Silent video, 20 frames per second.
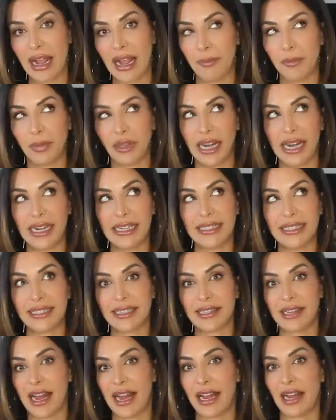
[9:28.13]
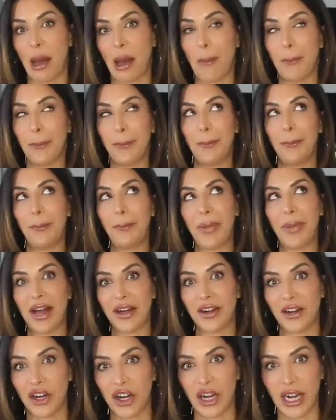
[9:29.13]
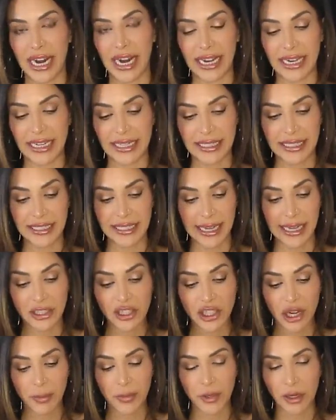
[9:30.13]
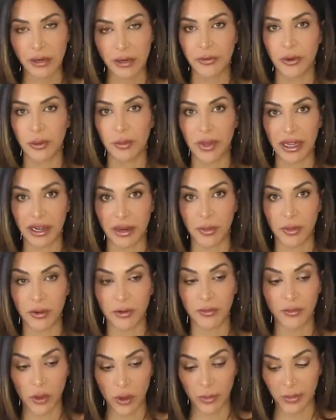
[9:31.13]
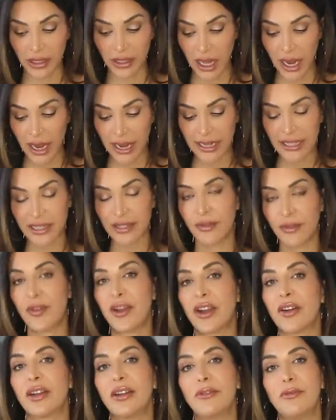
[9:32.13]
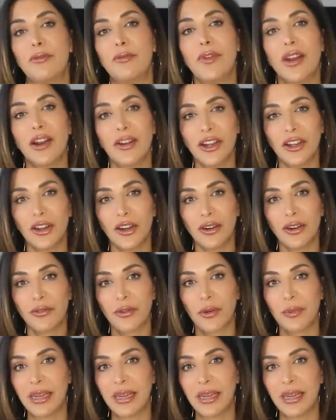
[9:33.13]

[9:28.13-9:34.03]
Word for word: It blends like butter. It is such a beautiful blendable formula and it's very, very good for